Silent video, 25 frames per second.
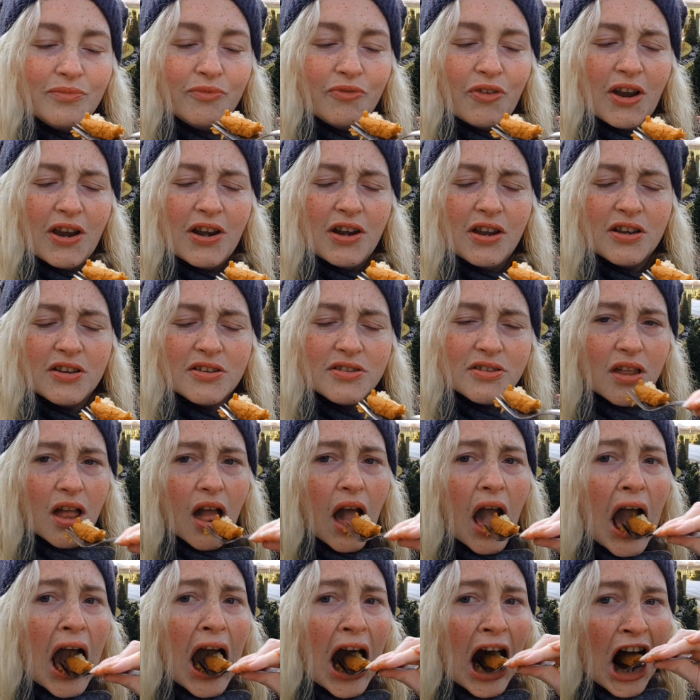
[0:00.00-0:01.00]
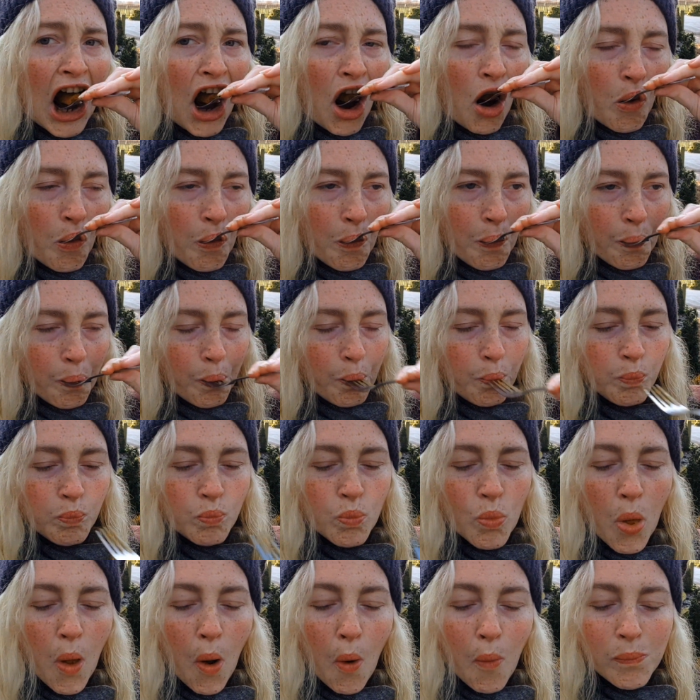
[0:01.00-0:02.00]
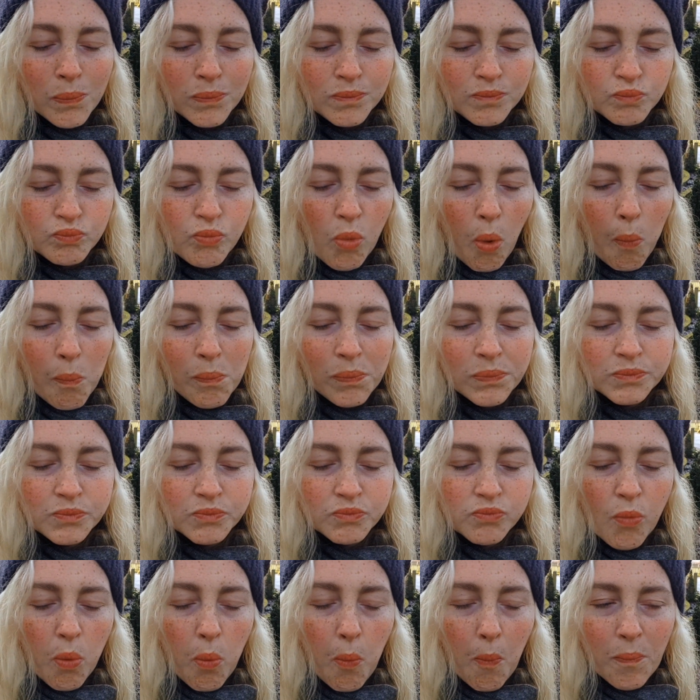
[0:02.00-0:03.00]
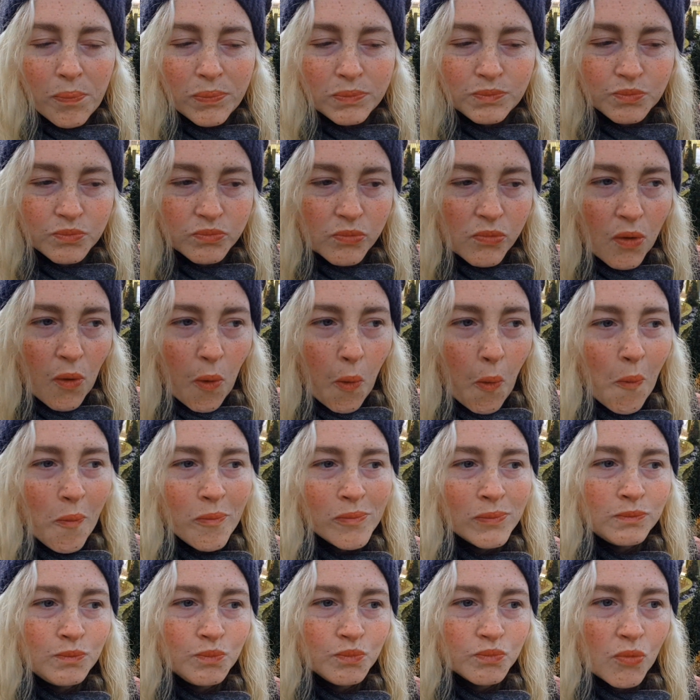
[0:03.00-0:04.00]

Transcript: Very nice though. And I was thinking to myself, this is the most strange pie because